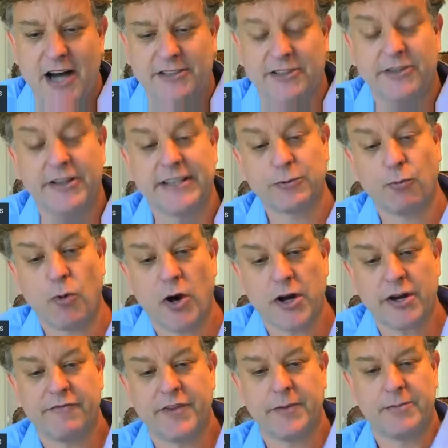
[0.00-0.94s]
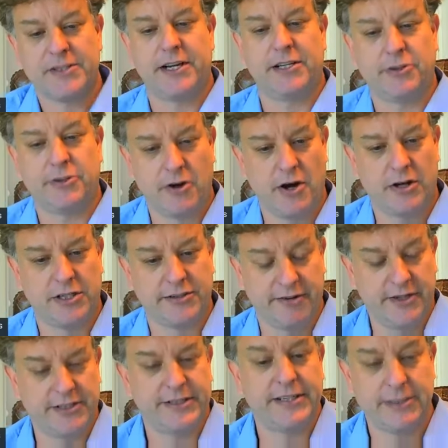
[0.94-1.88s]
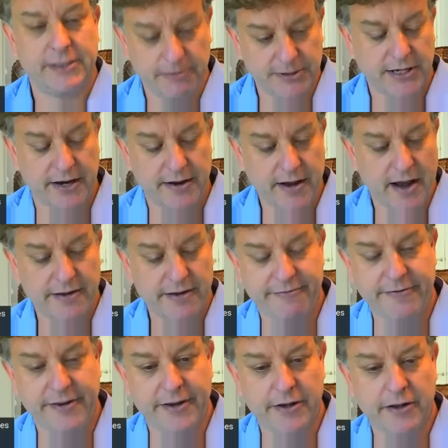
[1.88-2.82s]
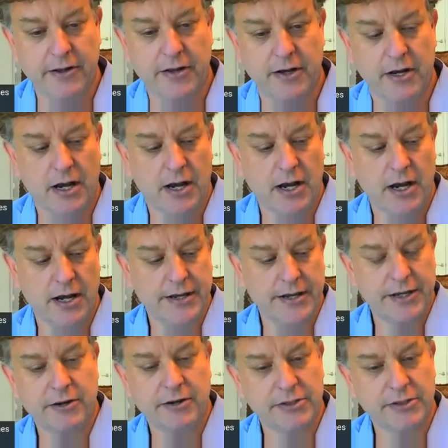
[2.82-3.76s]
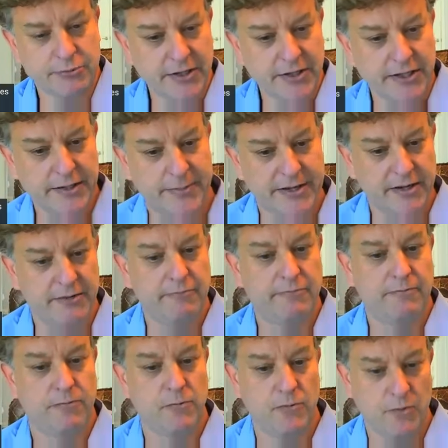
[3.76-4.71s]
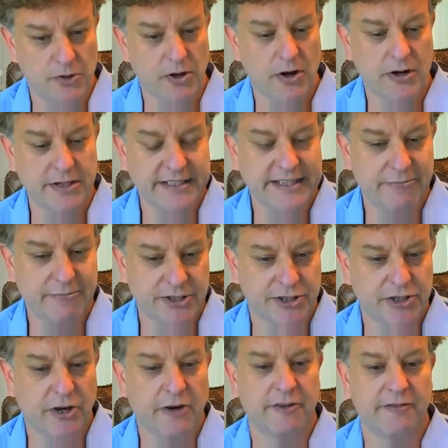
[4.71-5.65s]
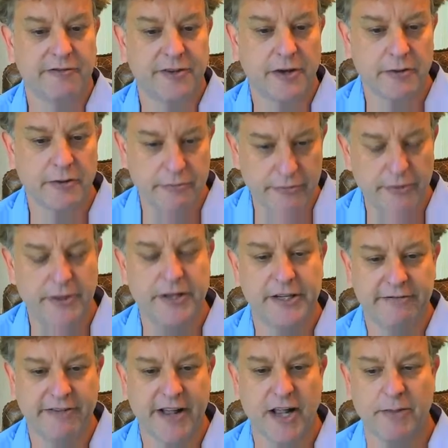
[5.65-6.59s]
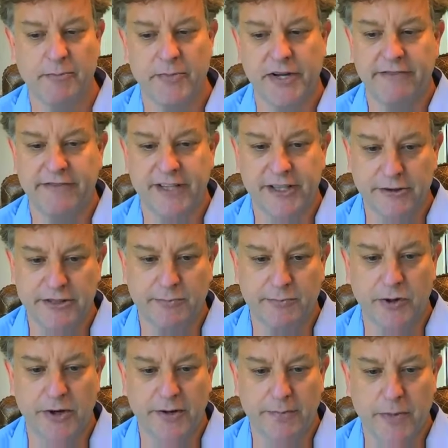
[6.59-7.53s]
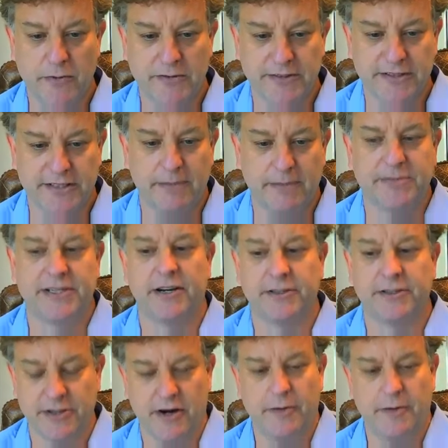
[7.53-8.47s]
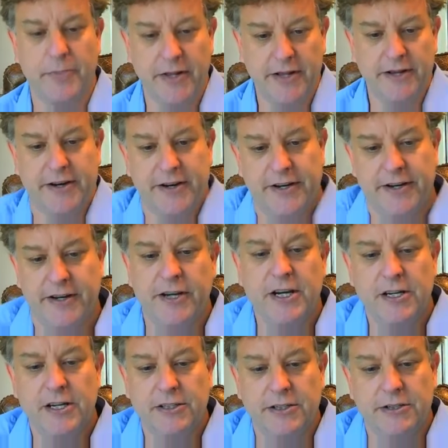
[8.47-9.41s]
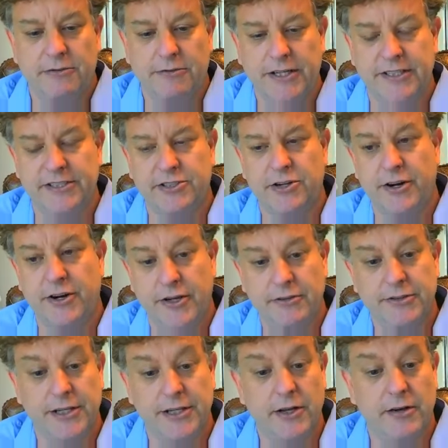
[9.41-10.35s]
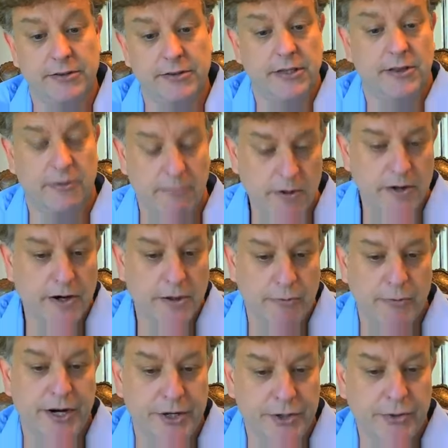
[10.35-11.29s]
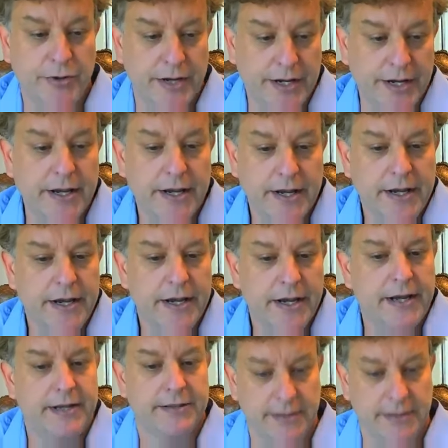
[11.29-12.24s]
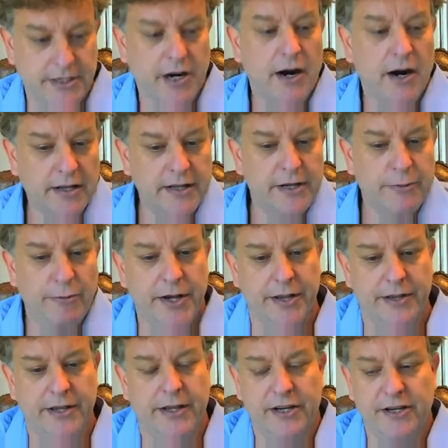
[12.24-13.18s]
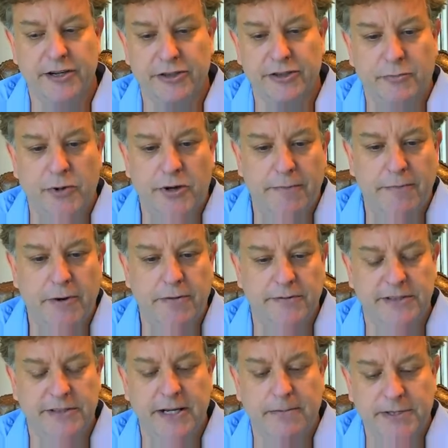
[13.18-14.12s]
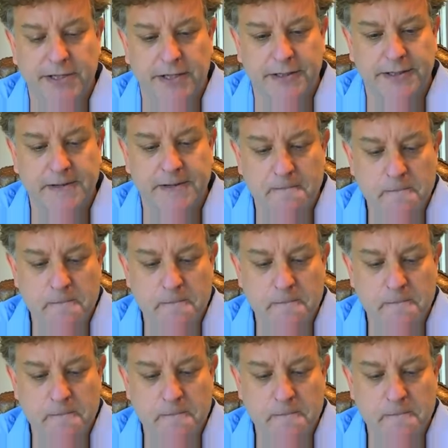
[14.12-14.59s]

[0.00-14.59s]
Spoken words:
So that's one of the potential controversies, which I feel has really been largely resolved through the development of induced pluripotent stem cells and our ability to really start using those. And the work we're doing is entirely with induced pluripotent stem cells.